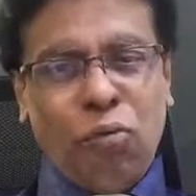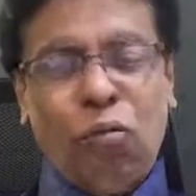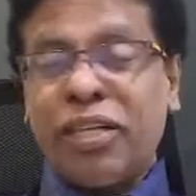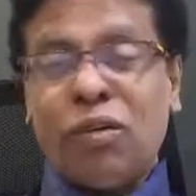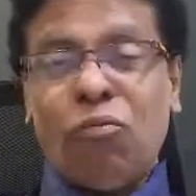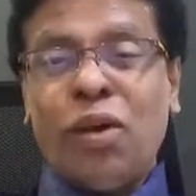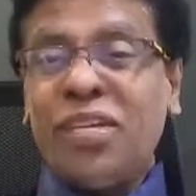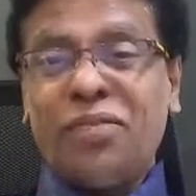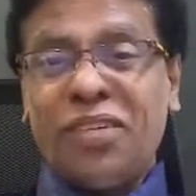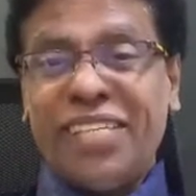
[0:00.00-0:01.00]
what a
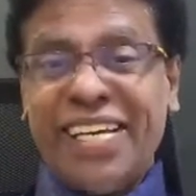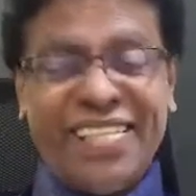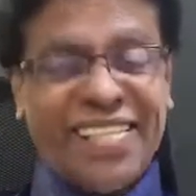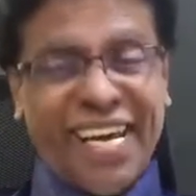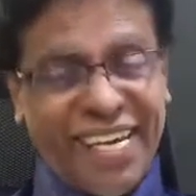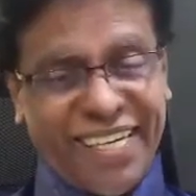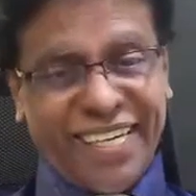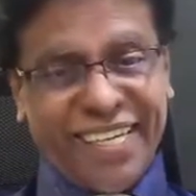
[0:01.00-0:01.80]
wonderful day is ahead.